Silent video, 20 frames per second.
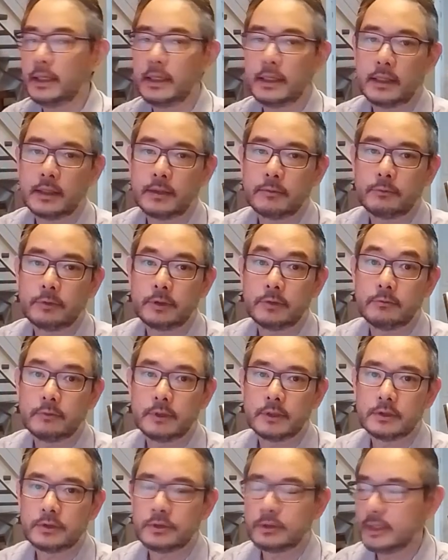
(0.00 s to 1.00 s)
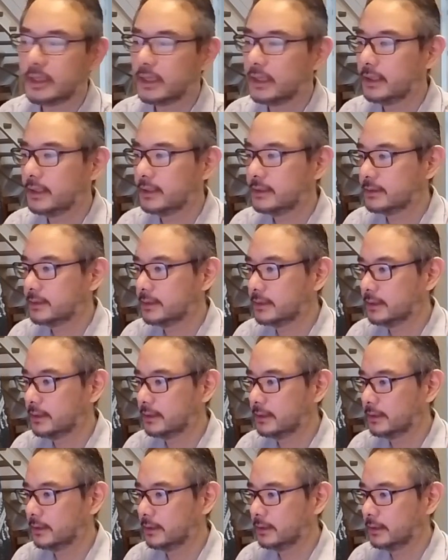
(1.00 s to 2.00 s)
and we want to get it
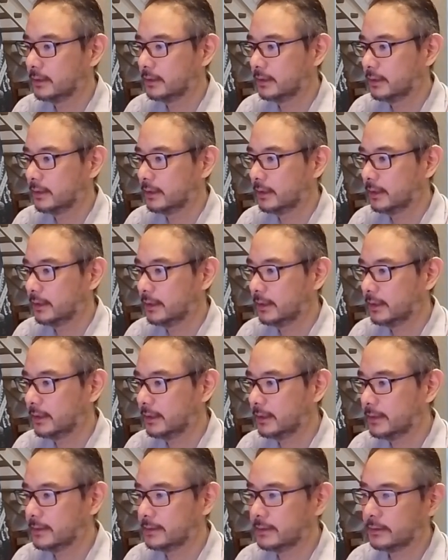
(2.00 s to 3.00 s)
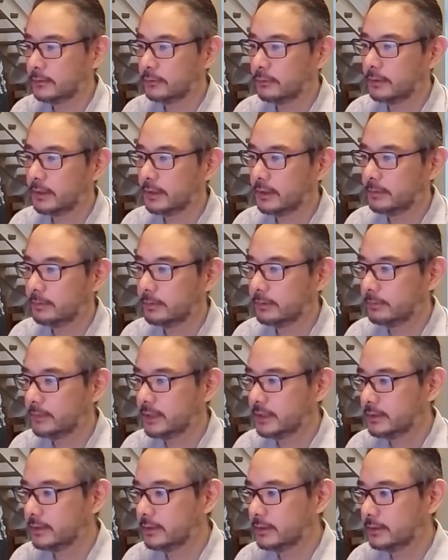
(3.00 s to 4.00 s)
as a query
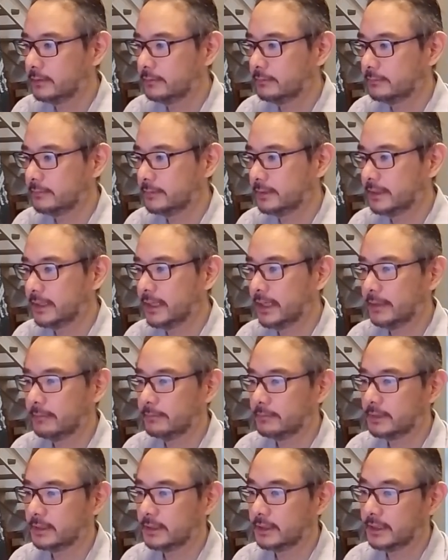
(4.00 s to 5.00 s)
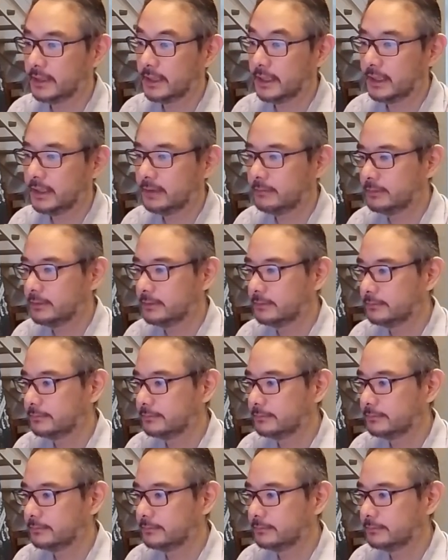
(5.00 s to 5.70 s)
parameter named name.